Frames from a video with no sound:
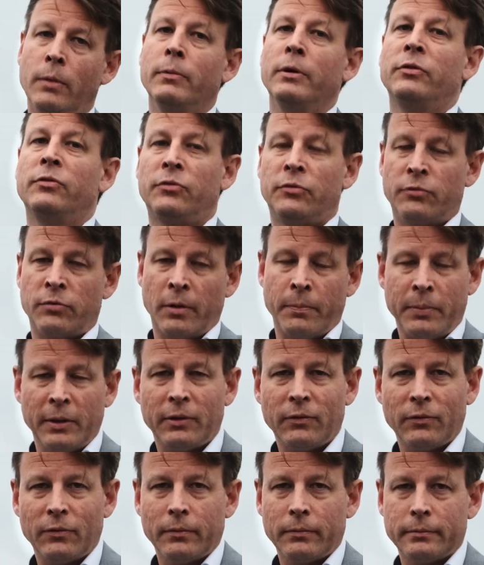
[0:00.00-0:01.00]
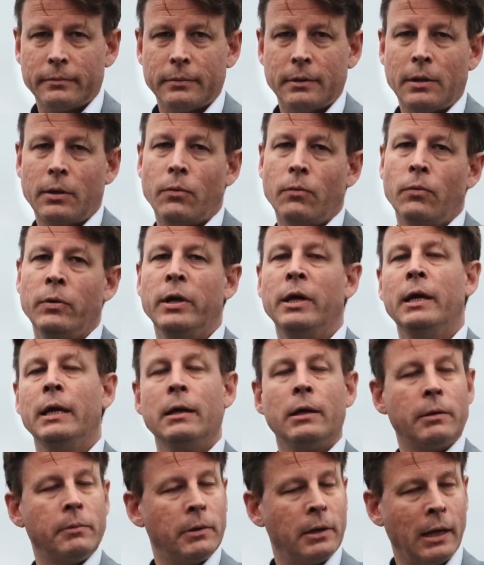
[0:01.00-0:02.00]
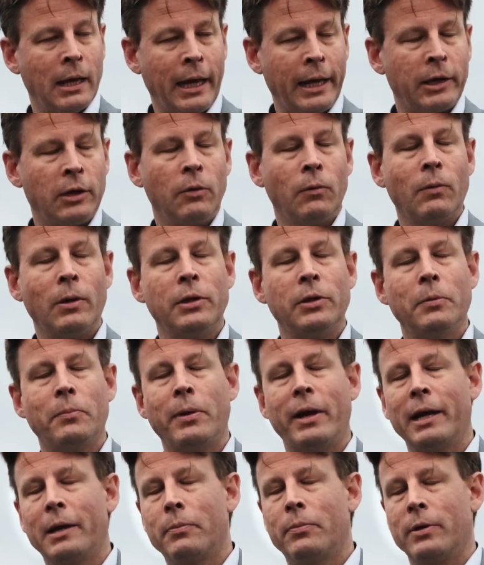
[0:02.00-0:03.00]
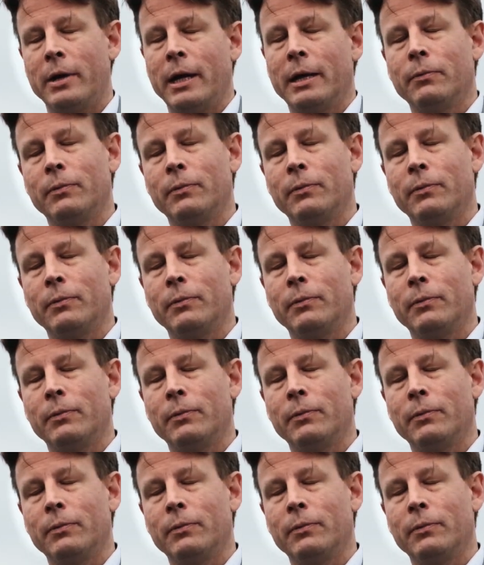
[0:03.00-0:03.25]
we strip it, like you when you bake bread